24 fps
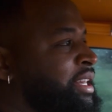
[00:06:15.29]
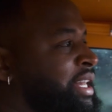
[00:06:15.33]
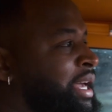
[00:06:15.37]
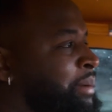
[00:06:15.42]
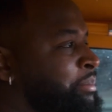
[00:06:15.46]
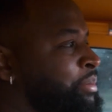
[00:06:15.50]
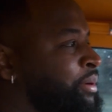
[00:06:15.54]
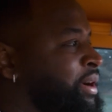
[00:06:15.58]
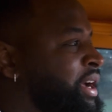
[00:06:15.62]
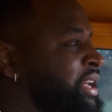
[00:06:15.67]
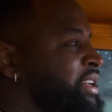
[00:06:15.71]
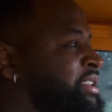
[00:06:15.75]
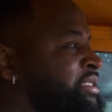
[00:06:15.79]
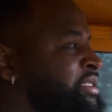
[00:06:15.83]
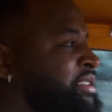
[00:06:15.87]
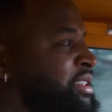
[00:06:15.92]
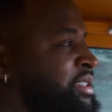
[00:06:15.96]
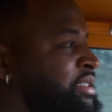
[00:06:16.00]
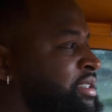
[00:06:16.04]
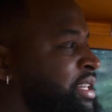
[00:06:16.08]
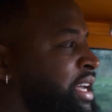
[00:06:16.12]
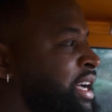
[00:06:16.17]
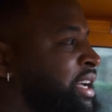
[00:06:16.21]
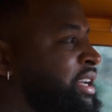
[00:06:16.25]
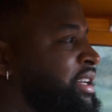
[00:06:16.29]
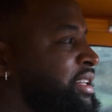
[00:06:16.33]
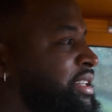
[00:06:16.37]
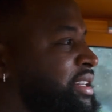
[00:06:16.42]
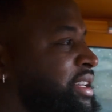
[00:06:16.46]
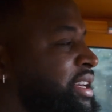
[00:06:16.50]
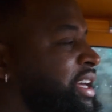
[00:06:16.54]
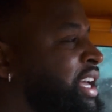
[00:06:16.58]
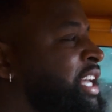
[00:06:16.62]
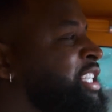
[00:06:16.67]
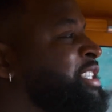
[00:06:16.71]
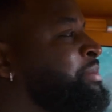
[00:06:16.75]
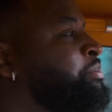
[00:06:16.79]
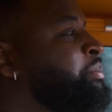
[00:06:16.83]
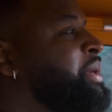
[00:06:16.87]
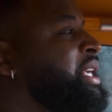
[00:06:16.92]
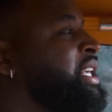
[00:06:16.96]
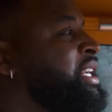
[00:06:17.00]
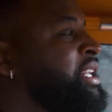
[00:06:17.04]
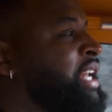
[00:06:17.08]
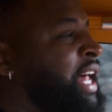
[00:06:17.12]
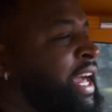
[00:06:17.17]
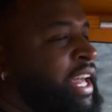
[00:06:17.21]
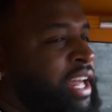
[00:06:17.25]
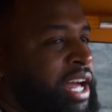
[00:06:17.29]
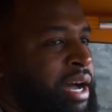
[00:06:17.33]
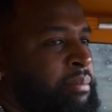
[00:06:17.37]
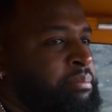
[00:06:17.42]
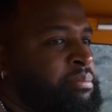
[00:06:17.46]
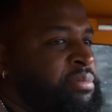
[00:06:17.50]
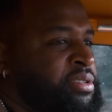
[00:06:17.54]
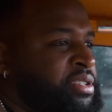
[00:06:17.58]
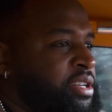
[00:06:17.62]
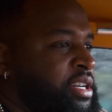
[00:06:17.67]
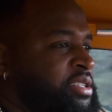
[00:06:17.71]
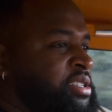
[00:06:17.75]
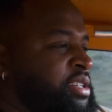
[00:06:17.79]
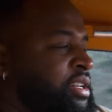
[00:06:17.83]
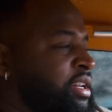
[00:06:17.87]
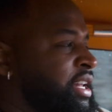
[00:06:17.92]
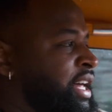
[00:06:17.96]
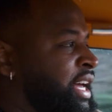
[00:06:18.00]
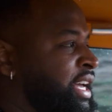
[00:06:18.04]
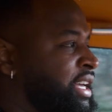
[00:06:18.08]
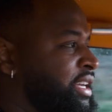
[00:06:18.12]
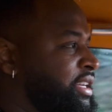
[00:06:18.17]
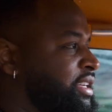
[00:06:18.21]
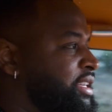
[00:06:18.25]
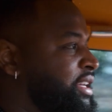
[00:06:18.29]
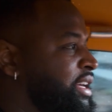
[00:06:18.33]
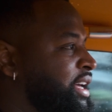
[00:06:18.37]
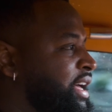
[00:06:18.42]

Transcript: that brand is just like, it's me. Like I'm such a like,